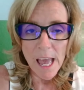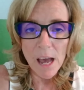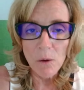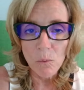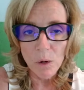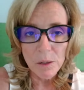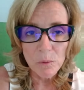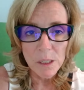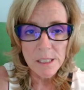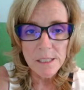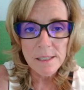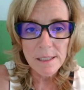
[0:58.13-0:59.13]
at
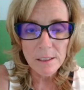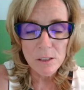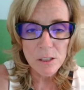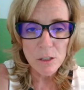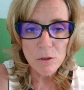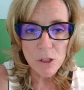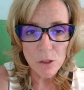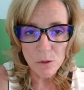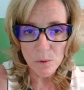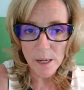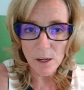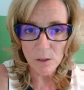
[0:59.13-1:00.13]

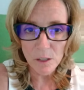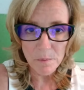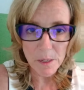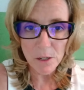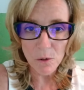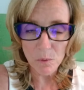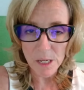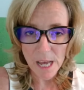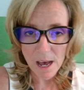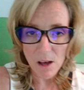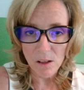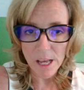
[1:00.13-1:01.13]
11622 El Camino Real,